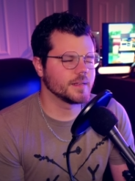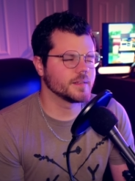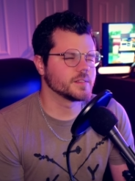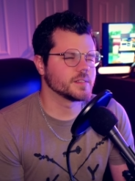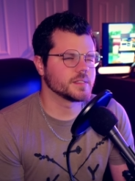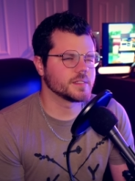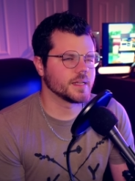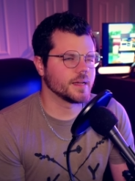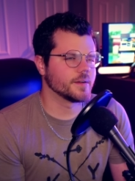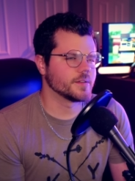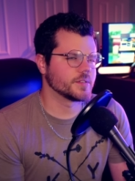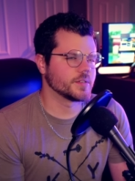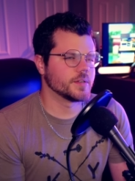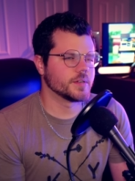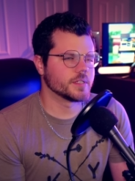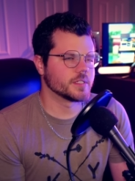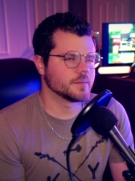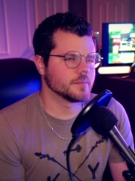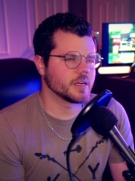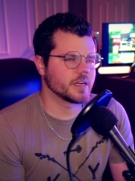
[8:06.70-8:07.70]
doesn't sound as
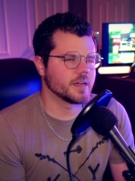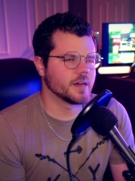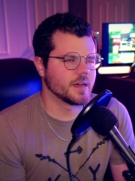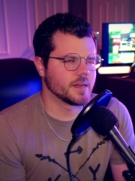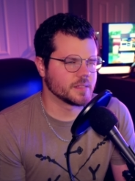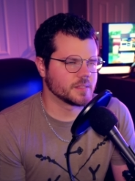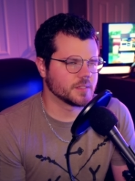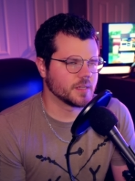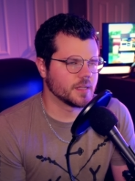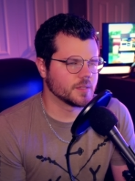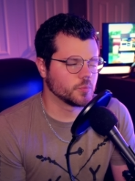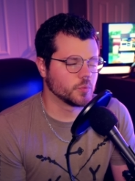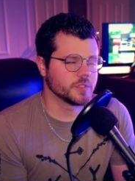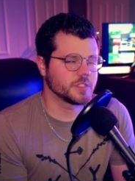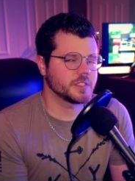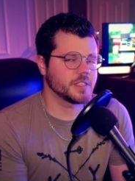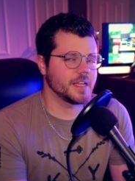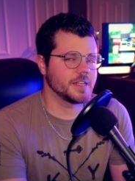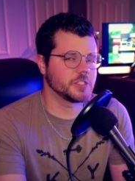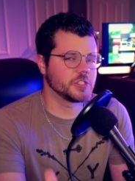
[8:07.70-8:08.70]
good as the McConaughey sauce. We'll
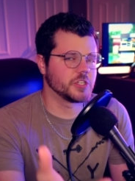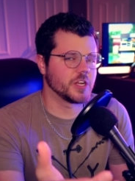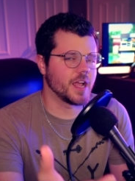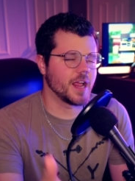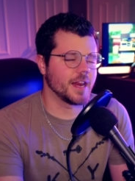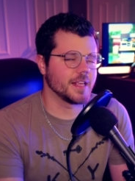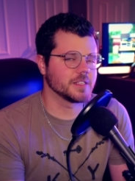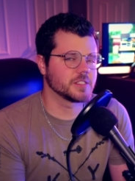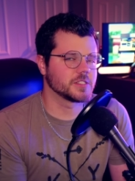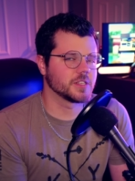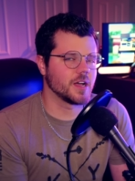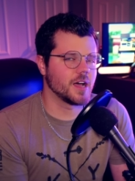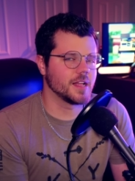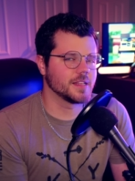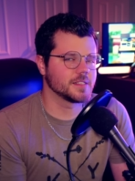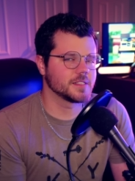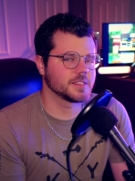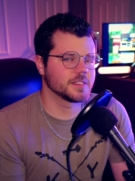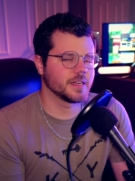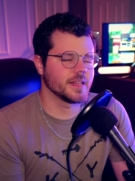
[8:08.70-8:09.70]
say Channing
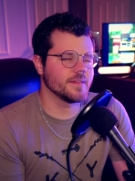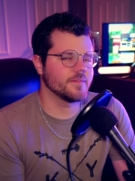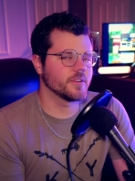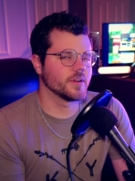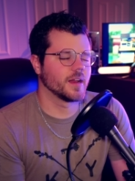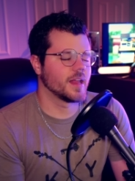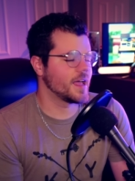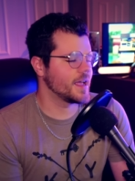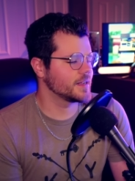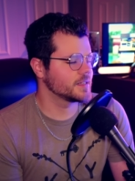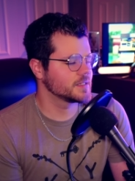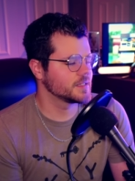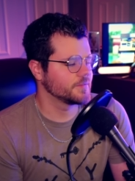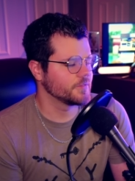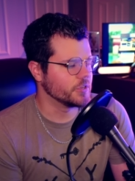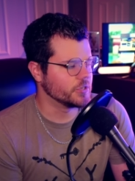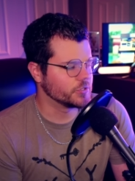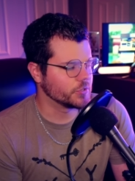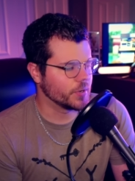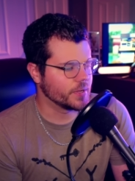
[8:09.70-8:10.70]
sauce. Leave your likes
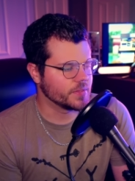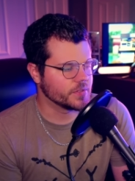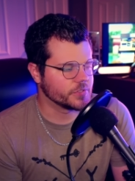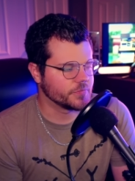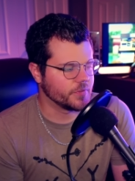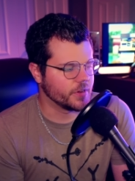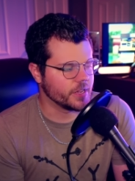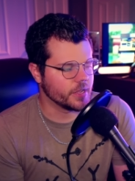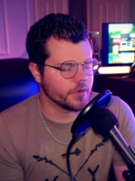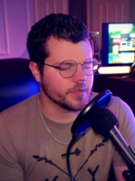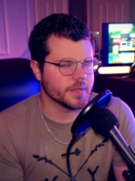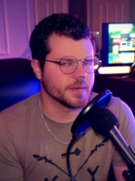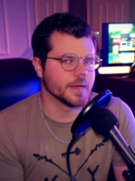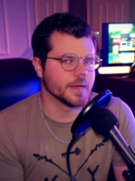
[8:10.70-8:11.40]
if you enjoyed this video, you